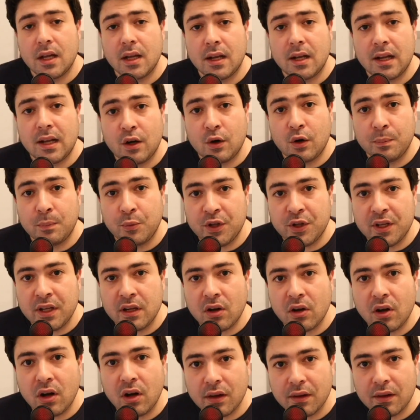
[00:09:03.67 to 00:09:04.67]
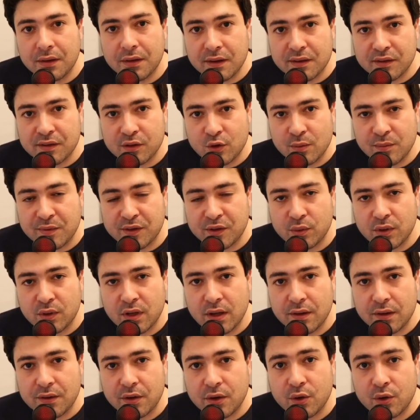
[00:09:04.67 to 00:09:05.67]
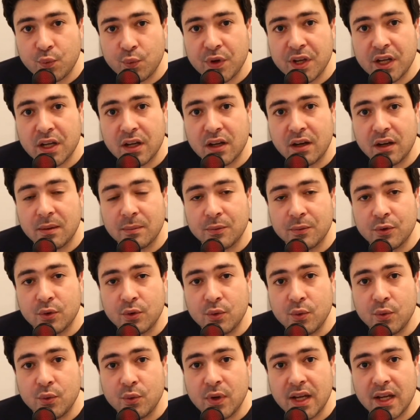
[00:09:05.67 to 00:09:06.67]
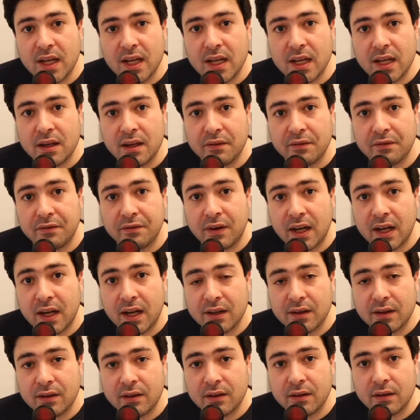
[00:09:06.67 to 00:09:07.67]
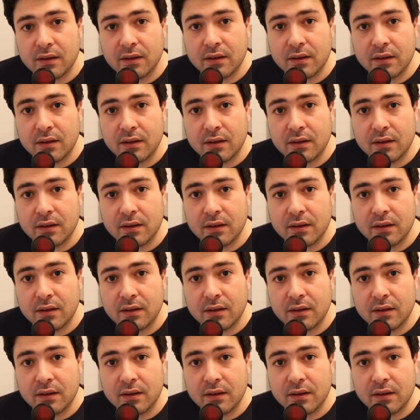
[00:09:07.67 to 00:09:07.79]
Now, putting all these terms together, we come to a final